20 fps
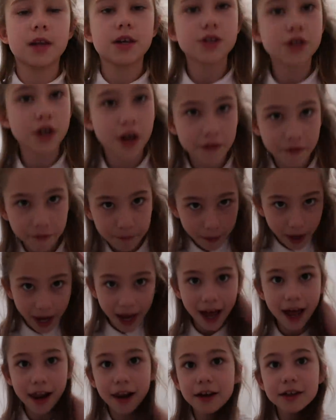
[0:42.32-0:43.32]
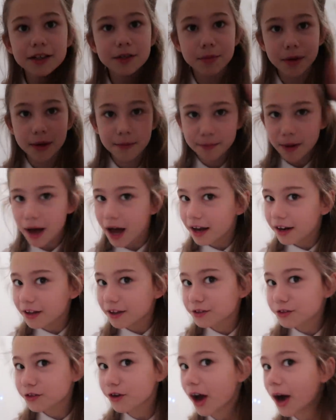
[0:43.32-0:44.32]
Sorry if my hair looks a bit bad,
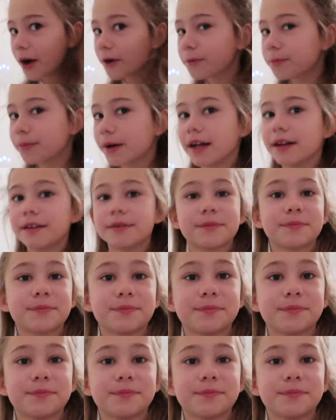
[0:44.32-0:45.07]
I just got help it.